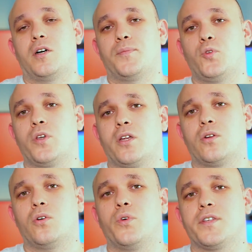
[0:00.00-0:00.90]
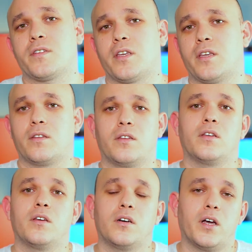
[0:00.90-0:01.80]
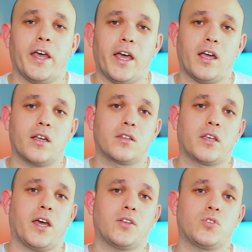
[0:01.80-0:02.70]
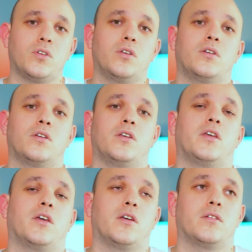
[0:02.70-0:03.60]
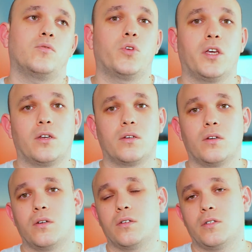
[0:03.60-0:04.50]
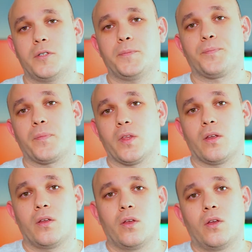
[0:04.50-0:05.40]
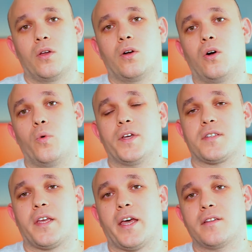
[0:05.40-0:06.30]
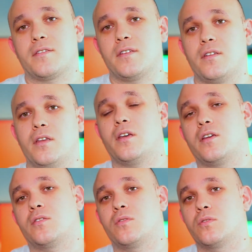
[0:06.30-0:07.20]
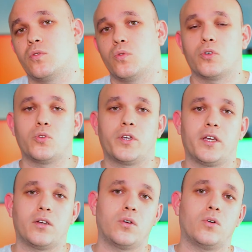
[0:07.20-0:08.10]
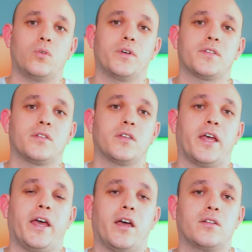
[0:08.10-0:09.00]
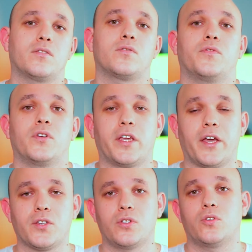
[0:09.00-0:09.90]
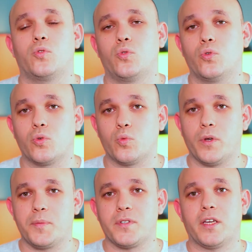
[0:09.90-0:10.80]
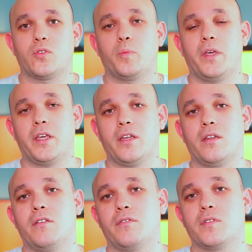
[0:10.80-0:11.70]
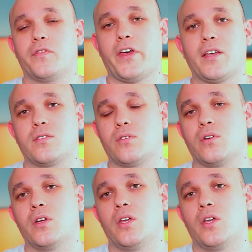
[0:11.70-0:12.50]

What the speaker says: You can always add caching. You can always add CDN, or you can always add server caching to your website to make it even faster.